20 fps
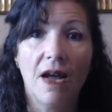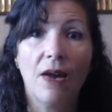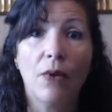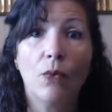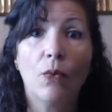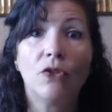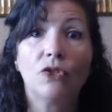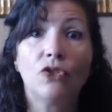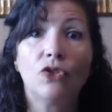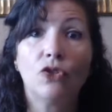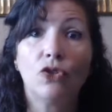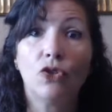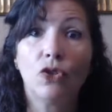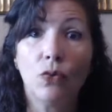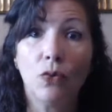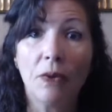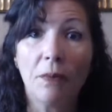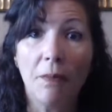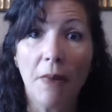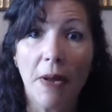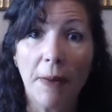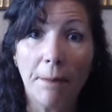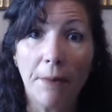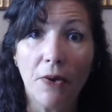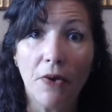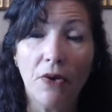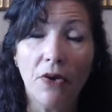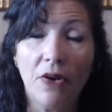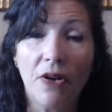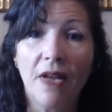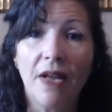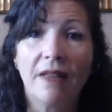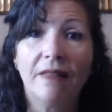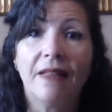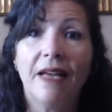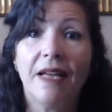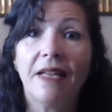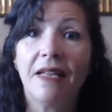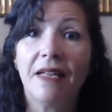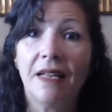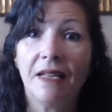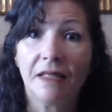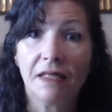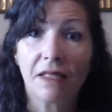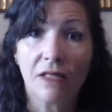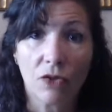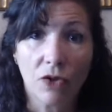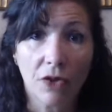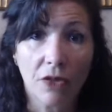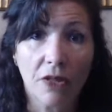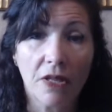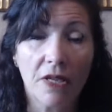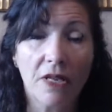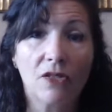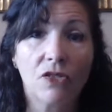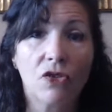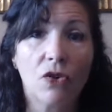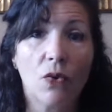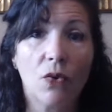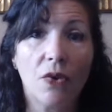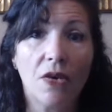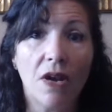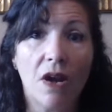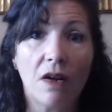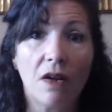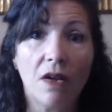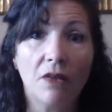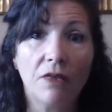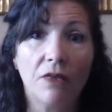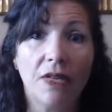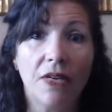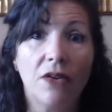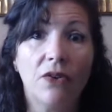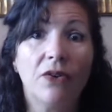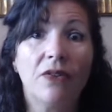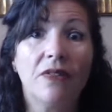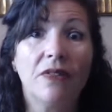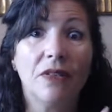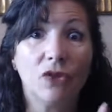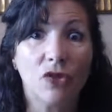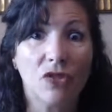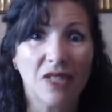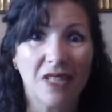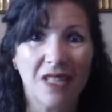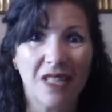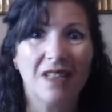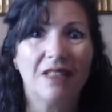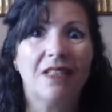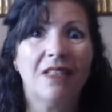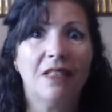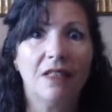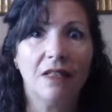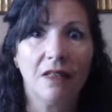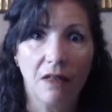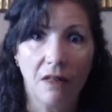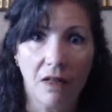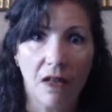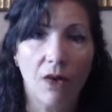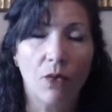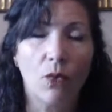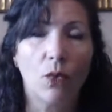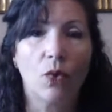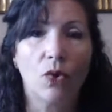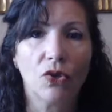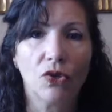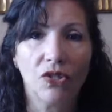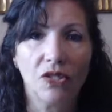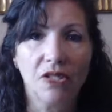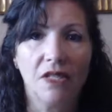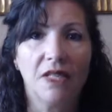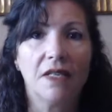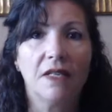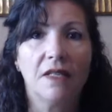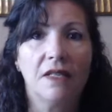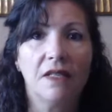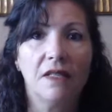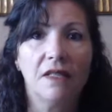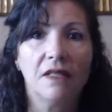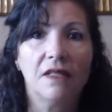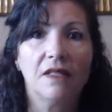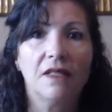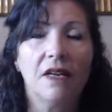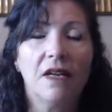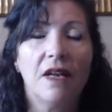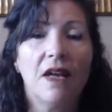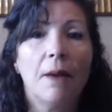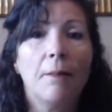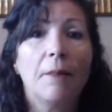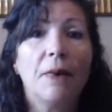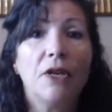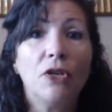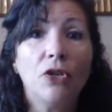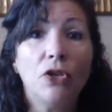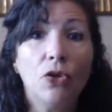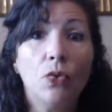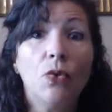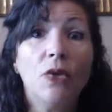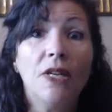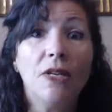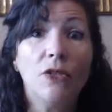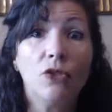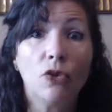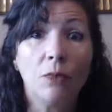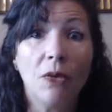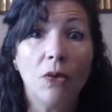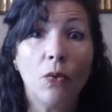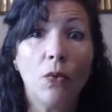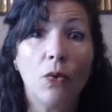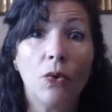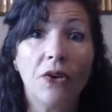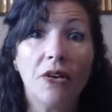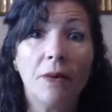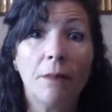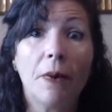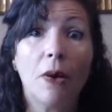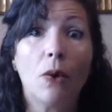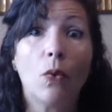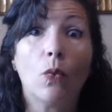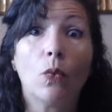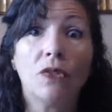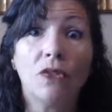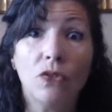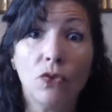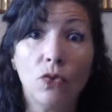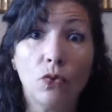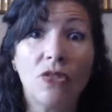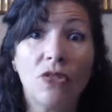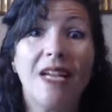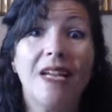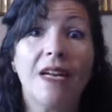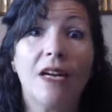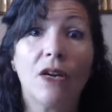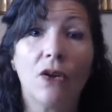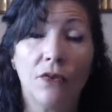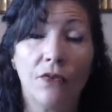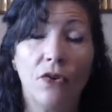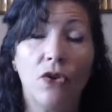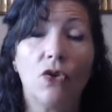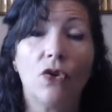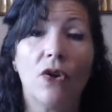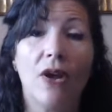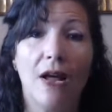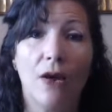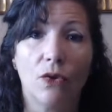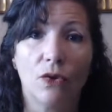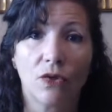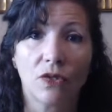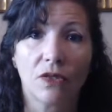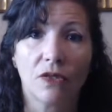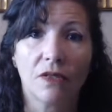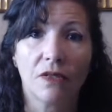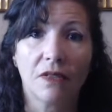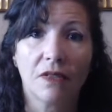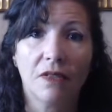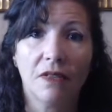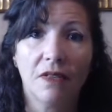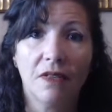I want you to remember that yes, there are things going on out there and they're selling it a lot worse than it is, but you need to be worrying about what you take care of your house.